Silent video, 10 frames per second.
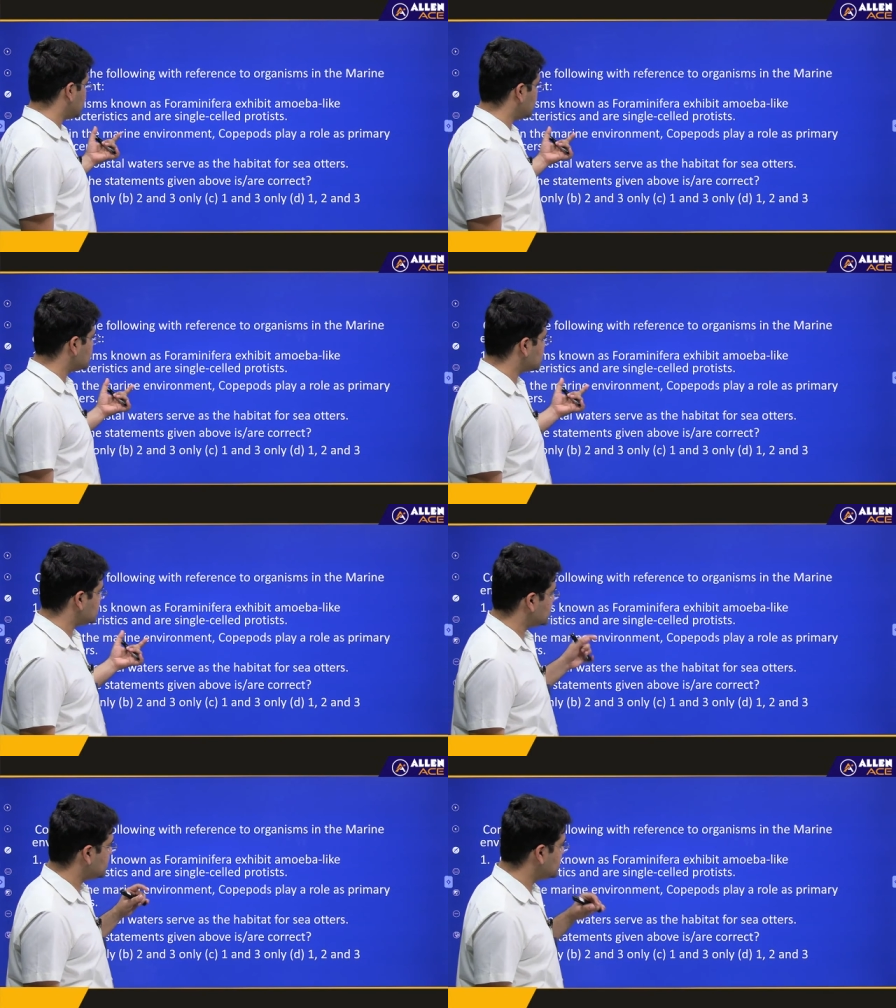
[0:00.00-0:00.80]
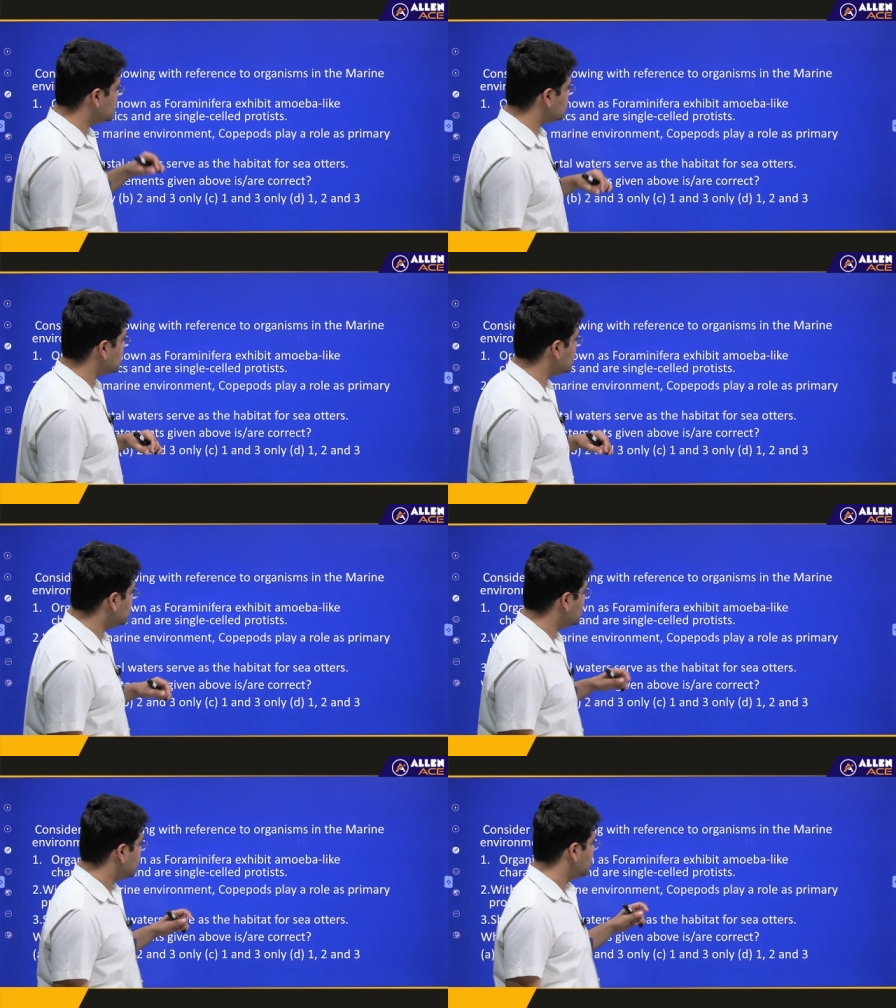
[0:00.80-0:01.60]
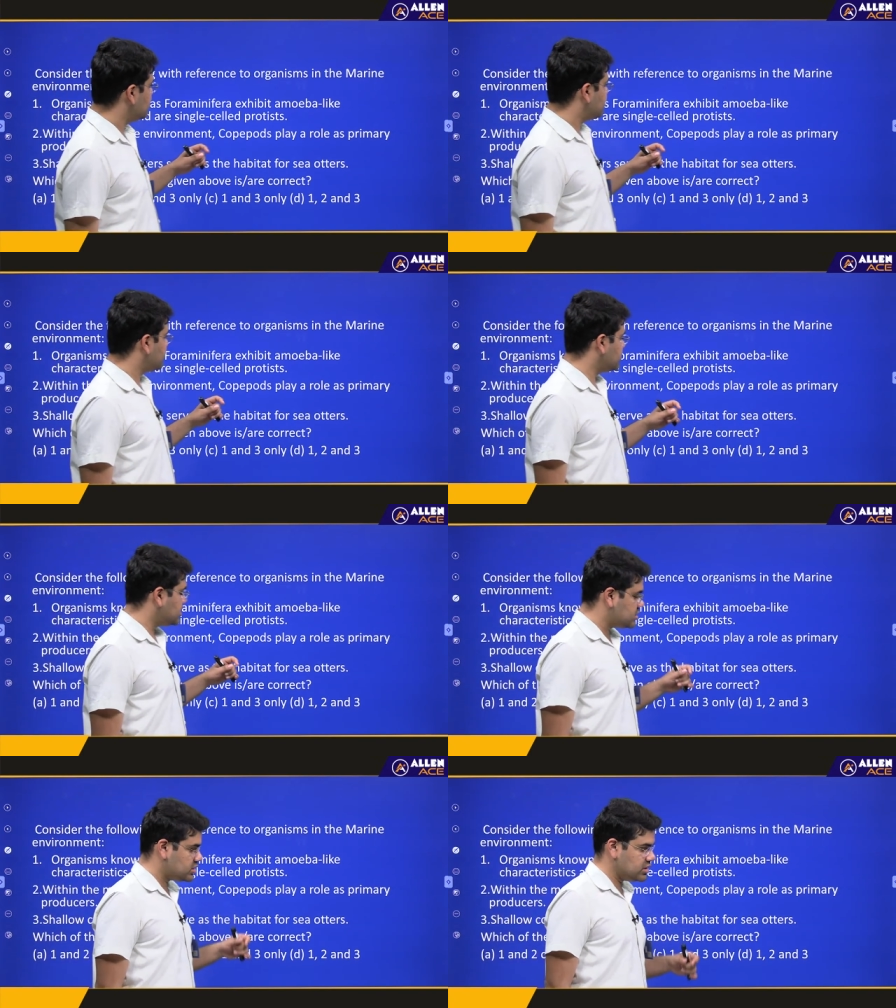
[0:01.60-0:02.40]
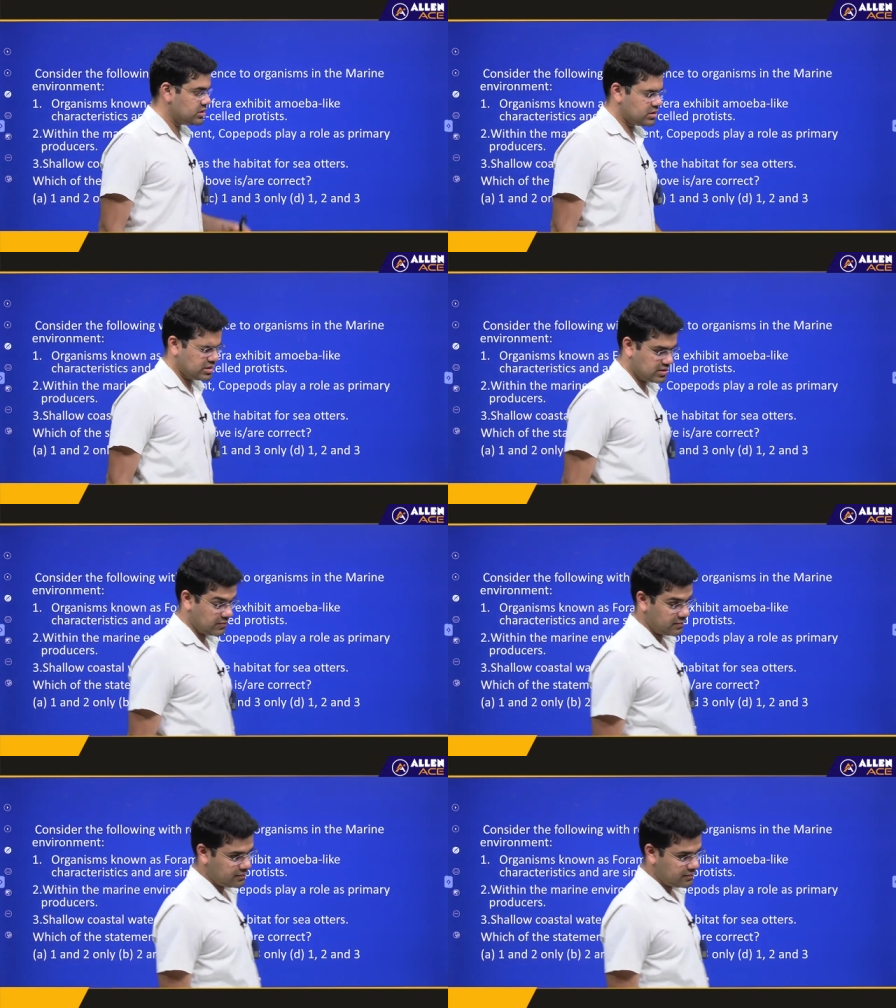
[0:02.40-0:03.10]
and are single-celled protistes.